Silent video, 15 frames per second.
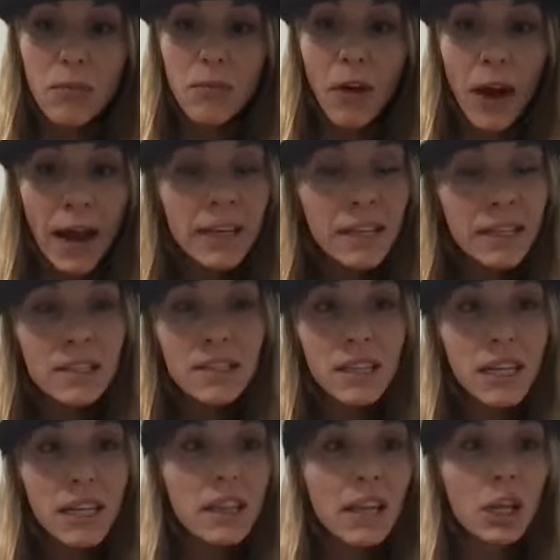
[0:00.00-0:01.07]
find a
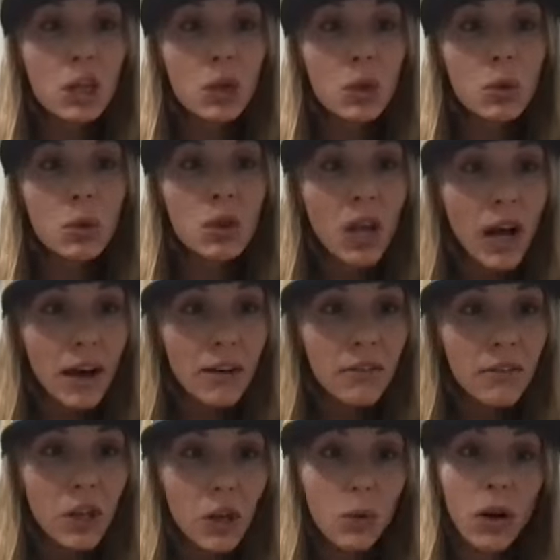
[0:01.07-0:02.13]
ski that you
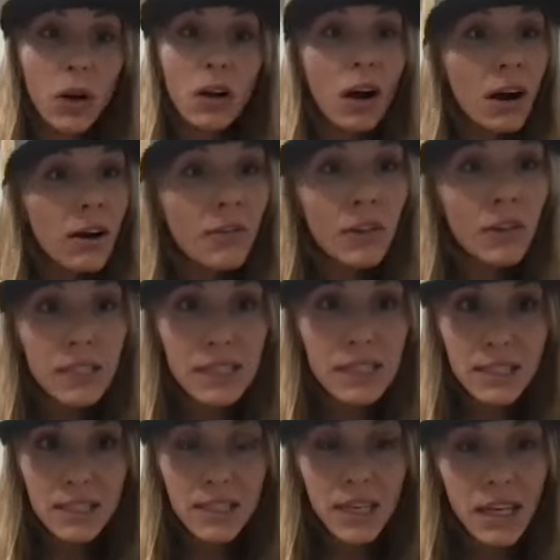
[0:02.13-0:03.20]
love, that you are confident
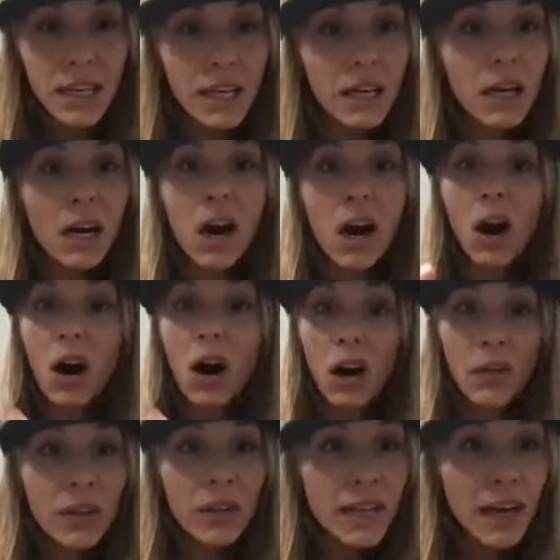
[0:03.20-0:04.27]
skiing
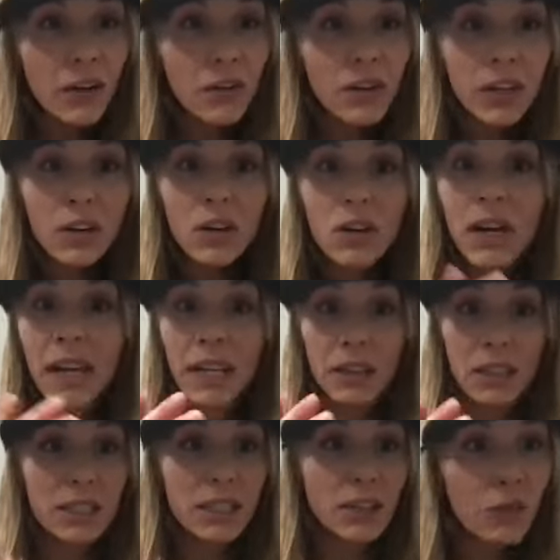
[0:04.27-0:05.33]
on the downhill
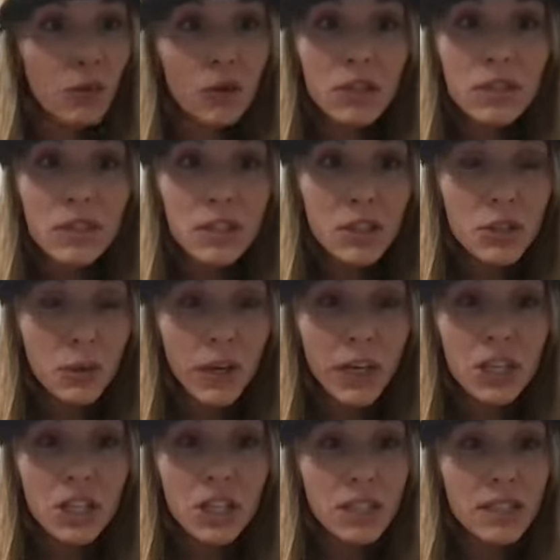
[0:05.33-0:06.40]
in difficult
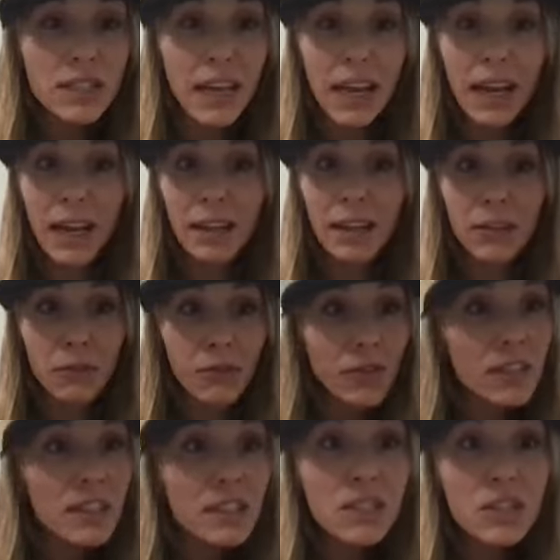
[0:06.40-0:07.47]
situations and in
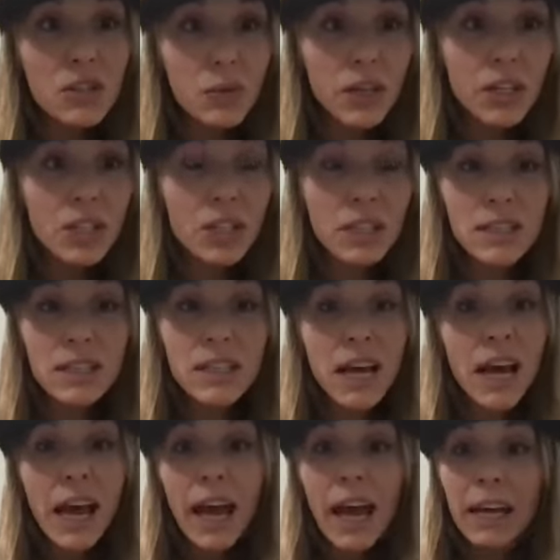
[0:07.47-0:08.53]
fun situations,
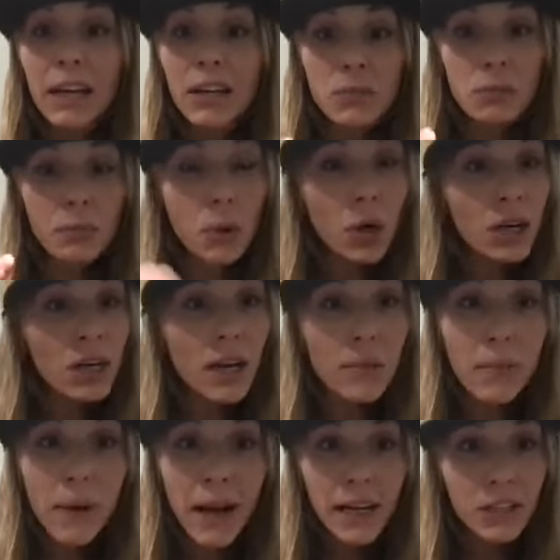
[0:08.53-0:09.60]
and put
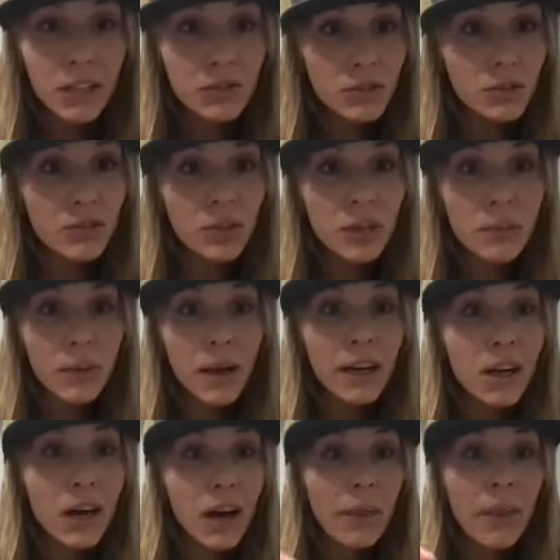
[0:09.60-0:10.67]
a backcountry touring
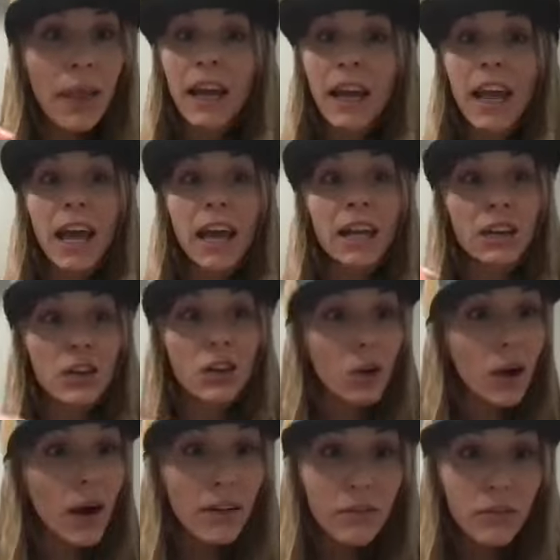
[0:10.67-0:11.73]
binding on that and
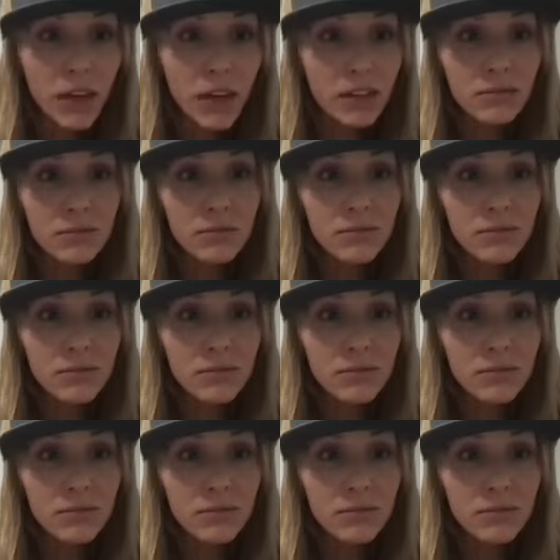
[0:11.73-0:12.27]
go have fun.